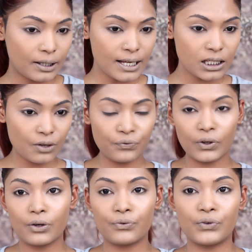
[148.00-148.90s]
It does
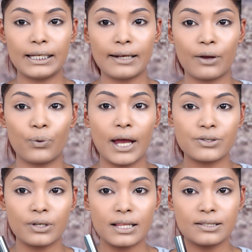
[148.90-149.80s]
feel really lightweight.
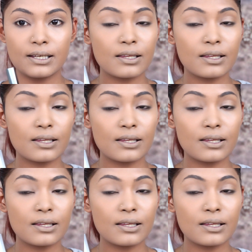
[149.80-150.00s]
As you can see,